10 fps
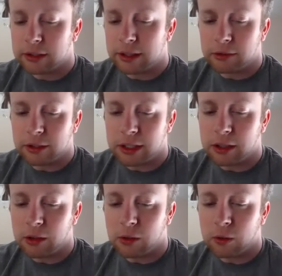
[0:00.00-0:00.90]
I didn't really
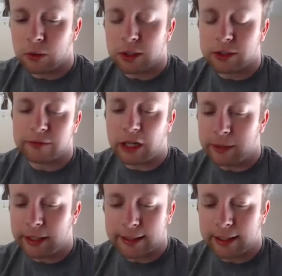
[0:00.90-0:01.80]
know what to fall
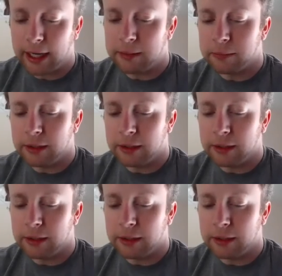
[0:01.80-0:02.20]
back on,